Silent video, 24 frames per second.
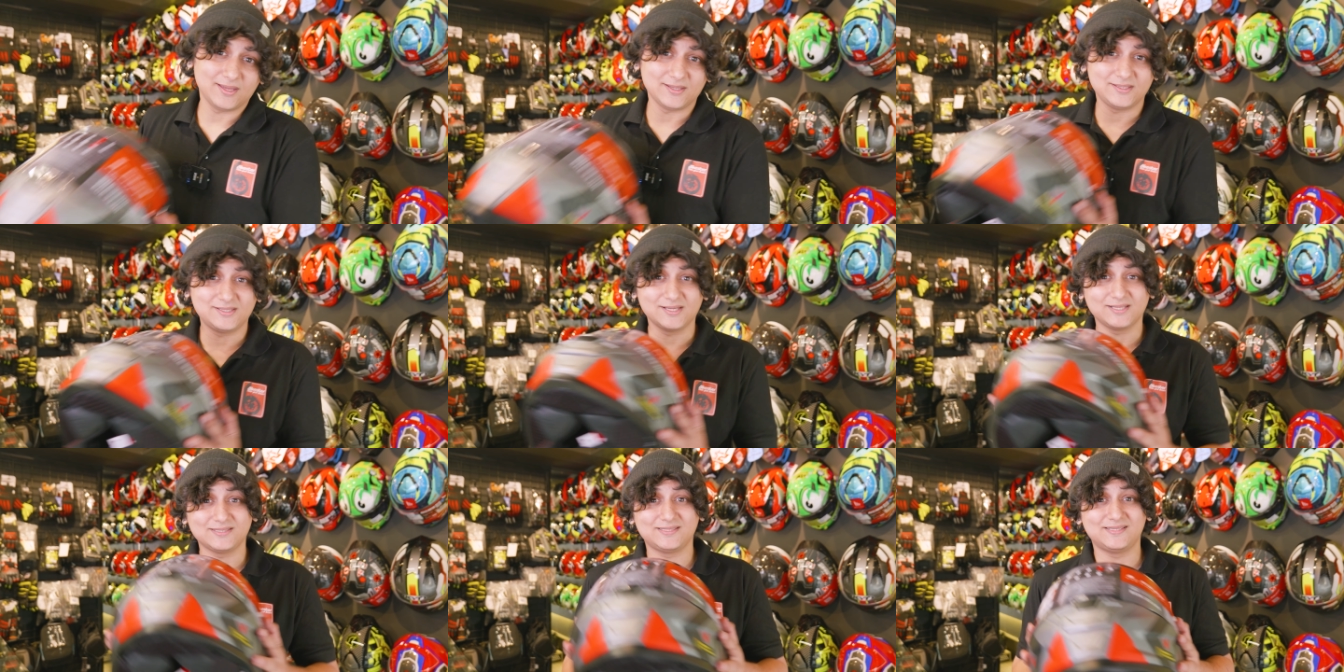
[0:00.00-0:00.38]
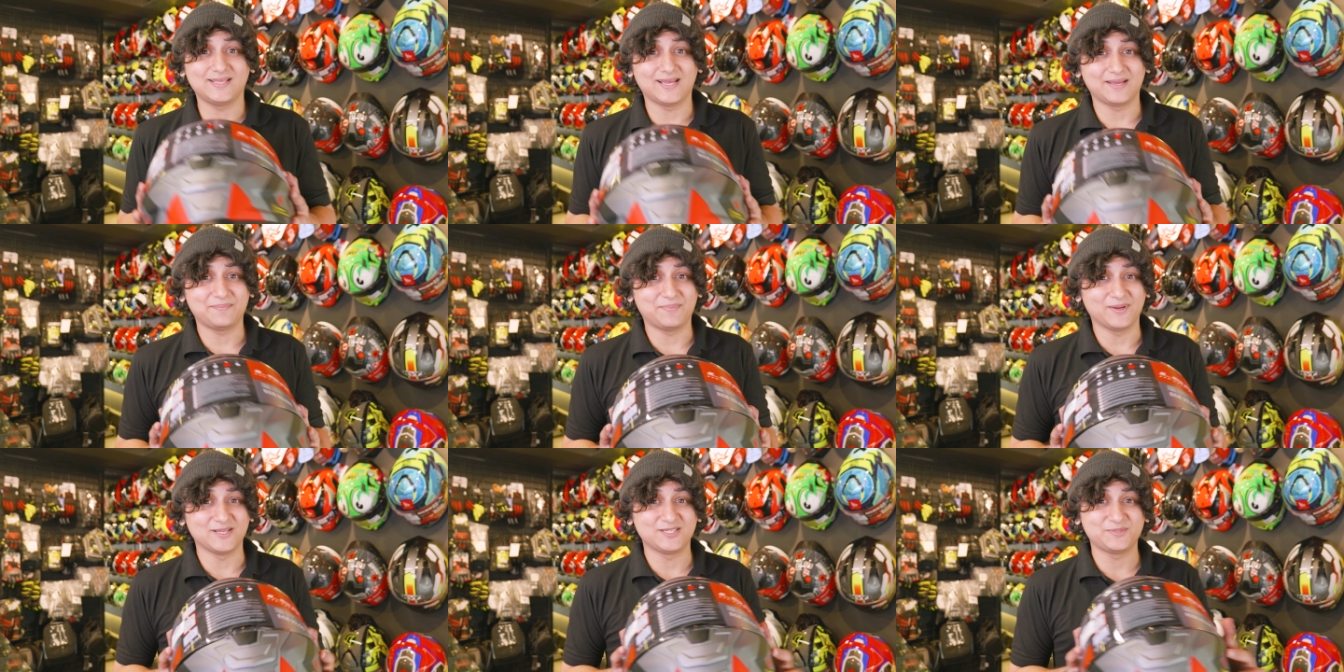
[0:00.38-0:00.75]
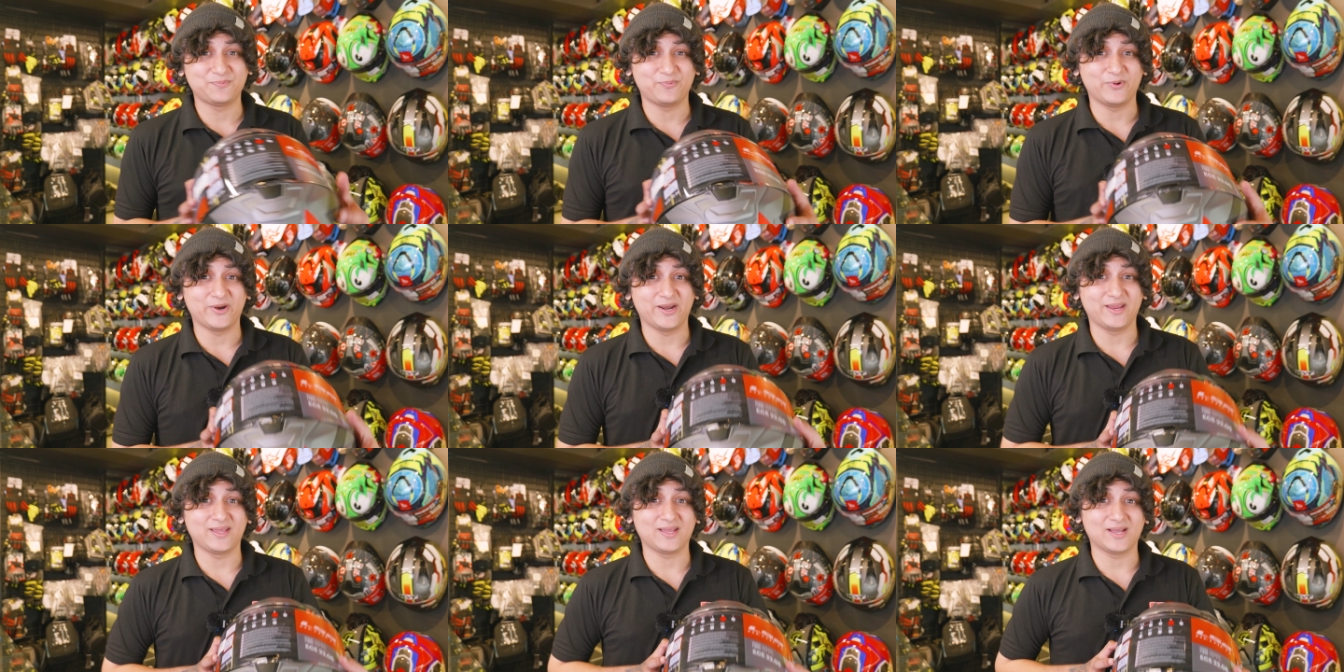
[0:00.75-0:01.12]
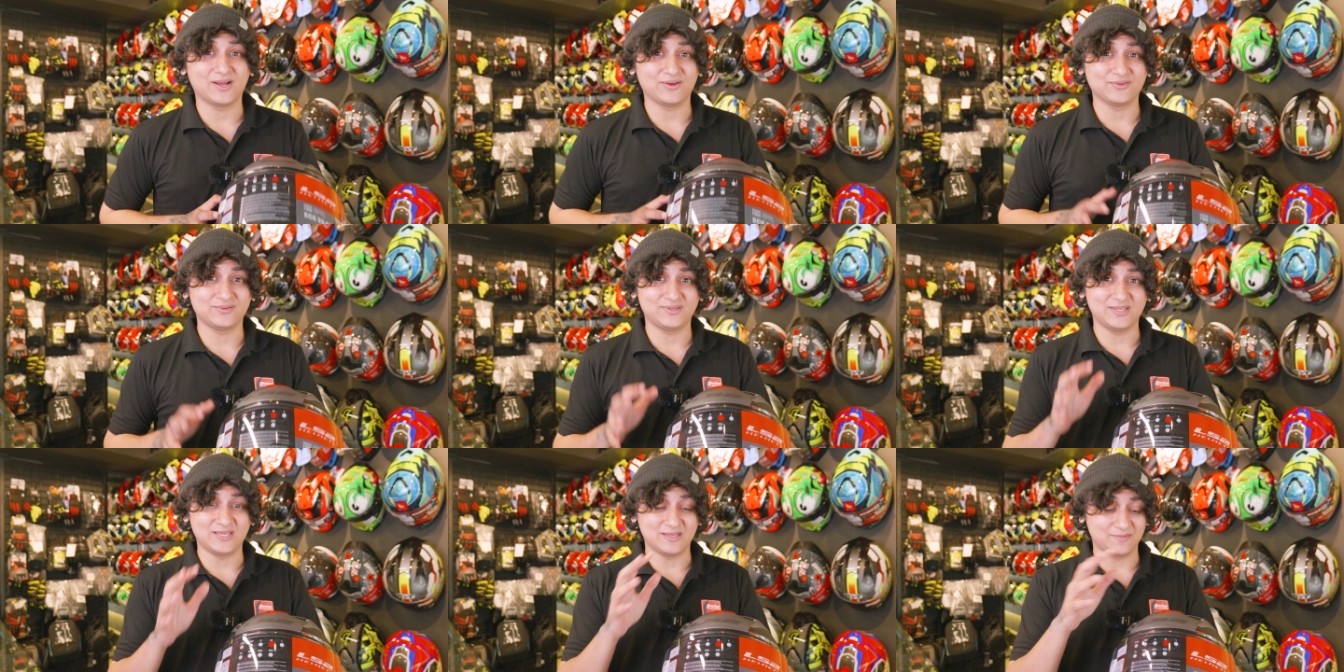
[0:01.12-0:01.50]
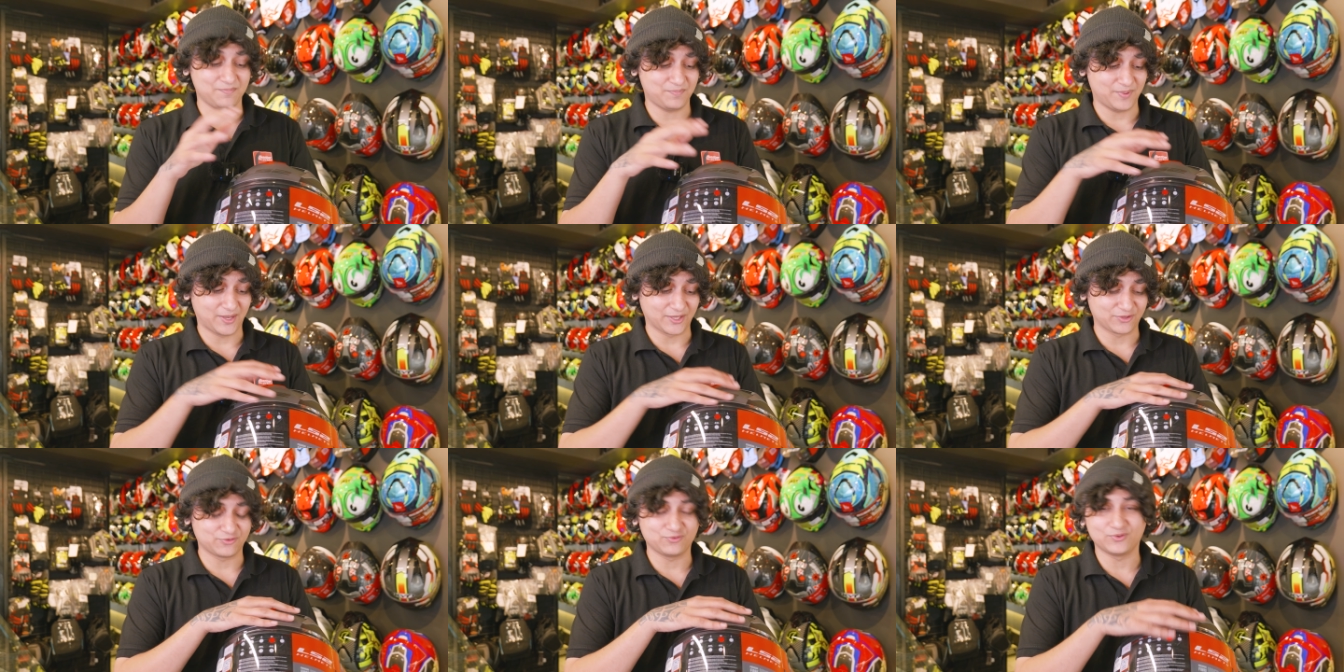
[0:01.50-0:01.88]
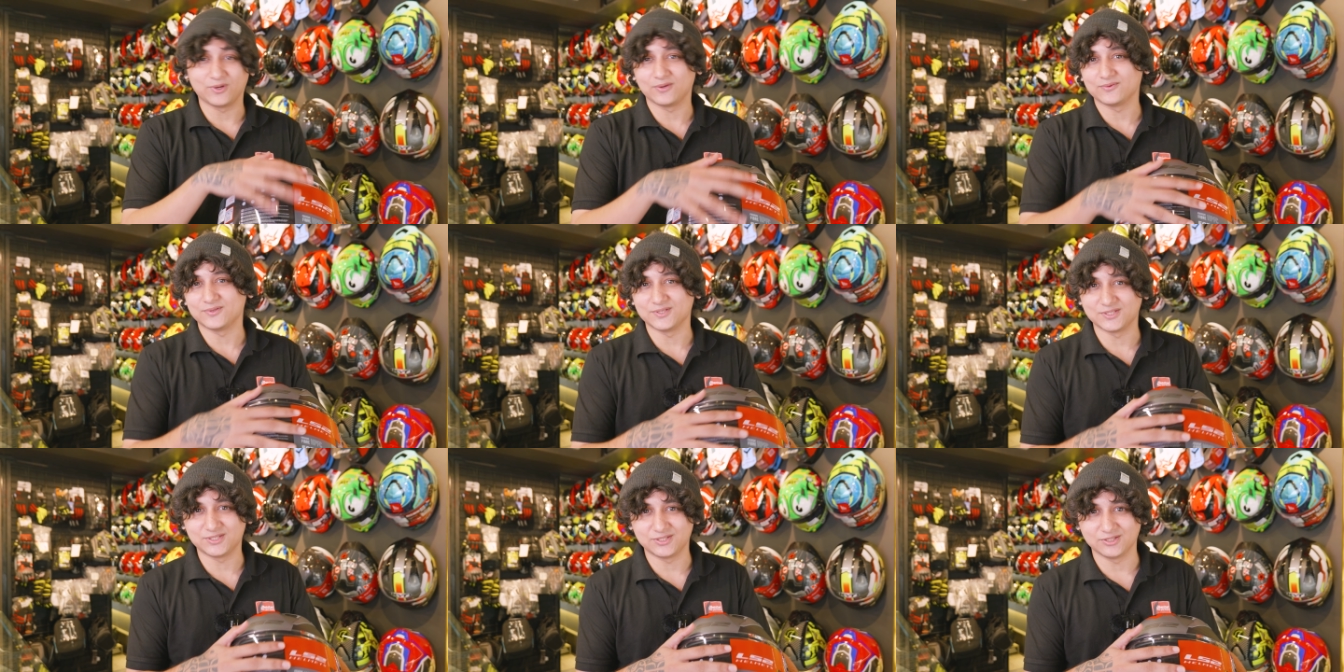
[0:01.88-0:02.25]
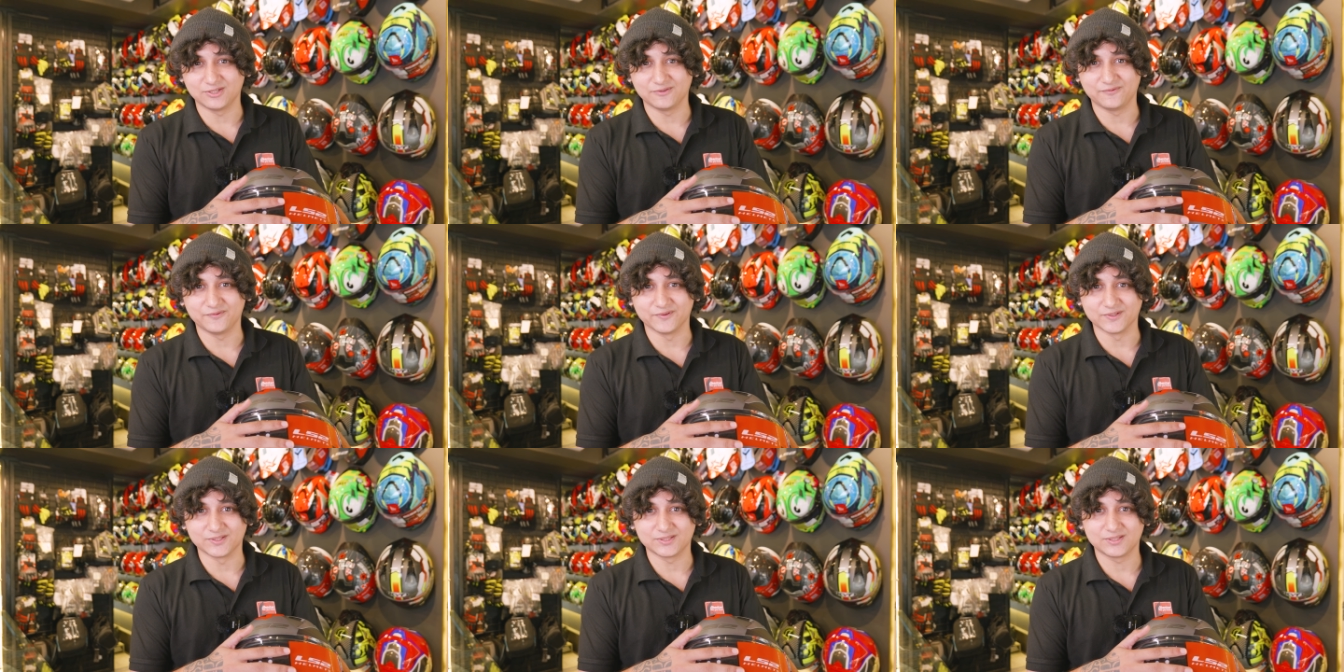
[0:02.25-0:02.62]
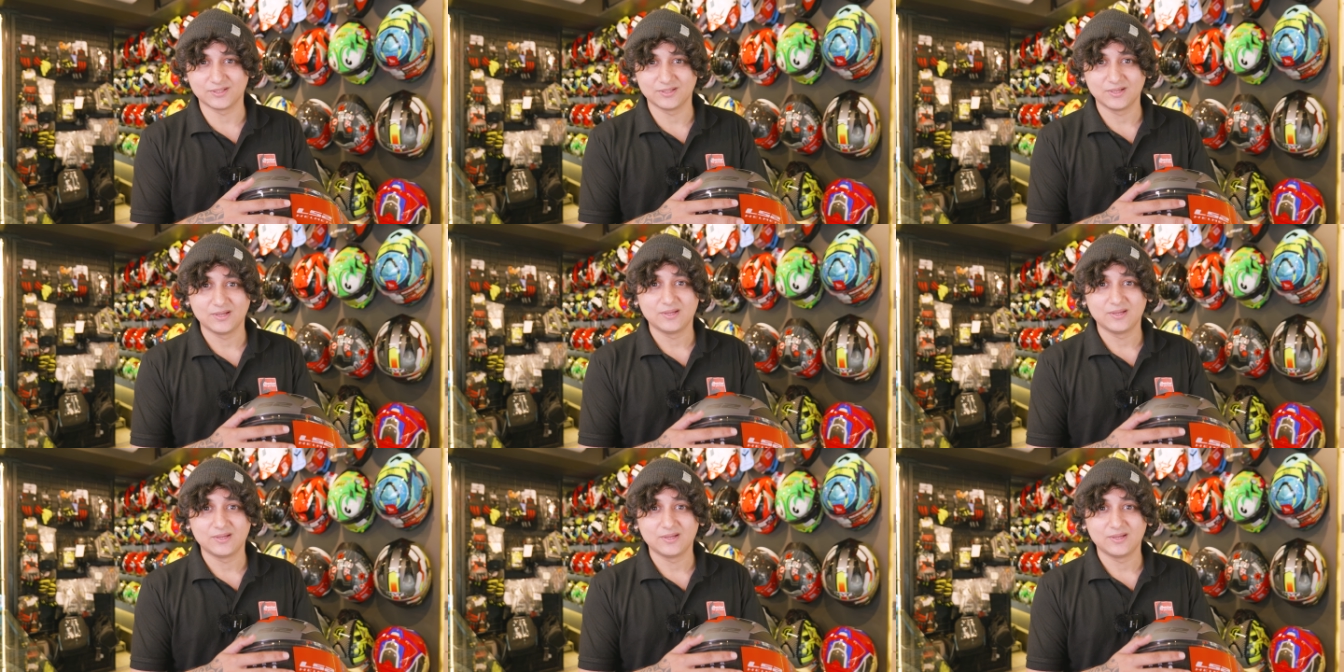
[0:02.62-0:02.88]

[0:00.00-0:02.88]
It does that by spreading out the impact throughout the surface.